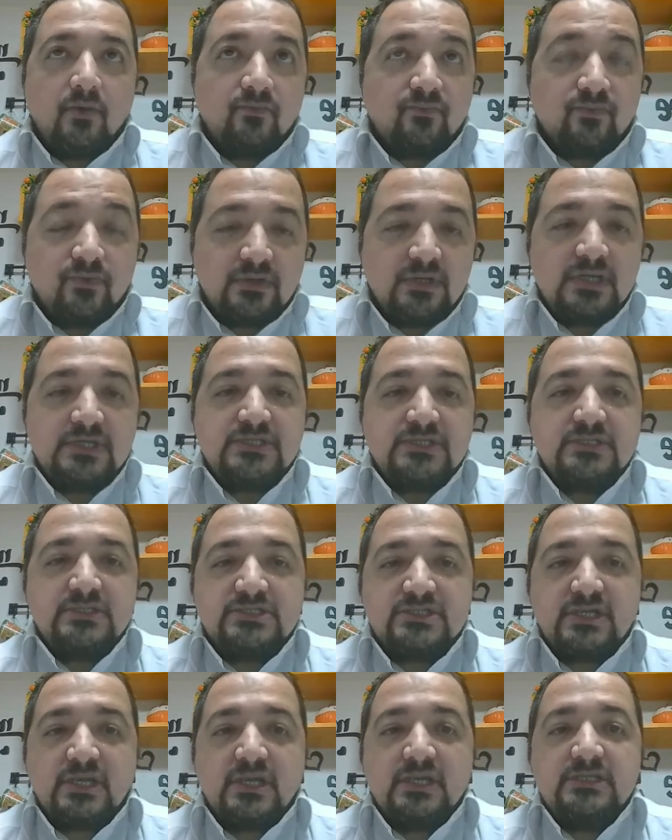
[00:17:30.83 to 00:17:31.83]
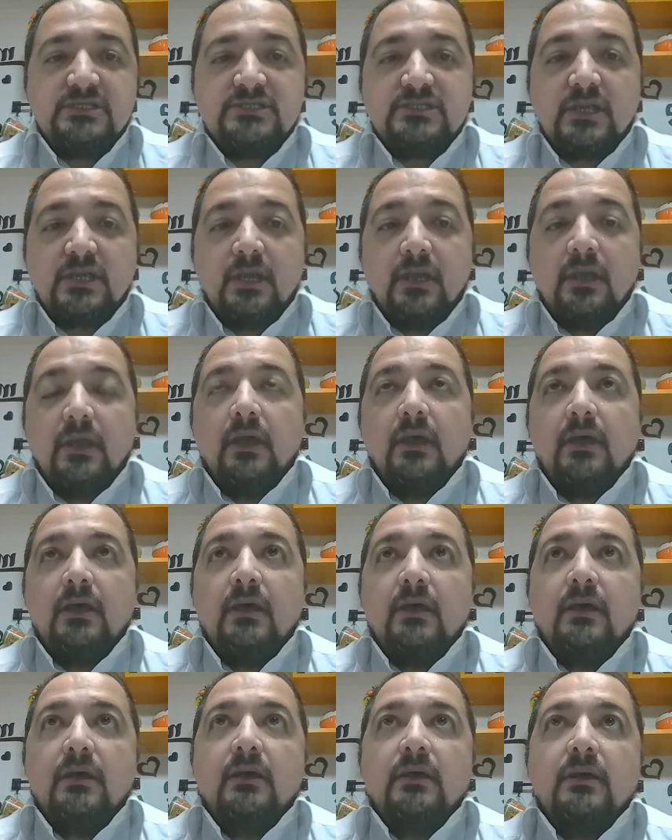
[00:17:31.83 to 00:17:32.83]
configuration change,
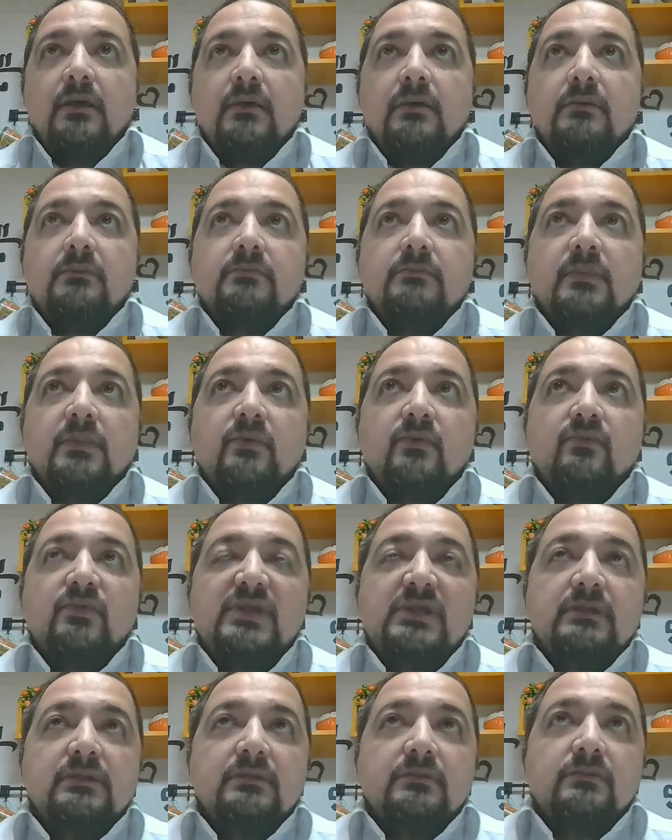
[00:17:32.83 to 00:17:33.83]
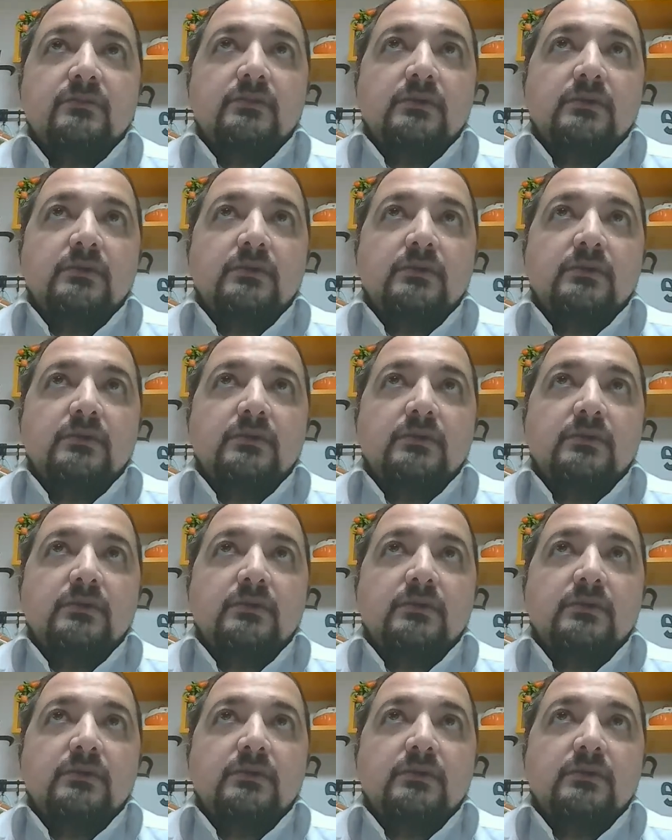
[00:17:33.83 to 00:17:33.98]
we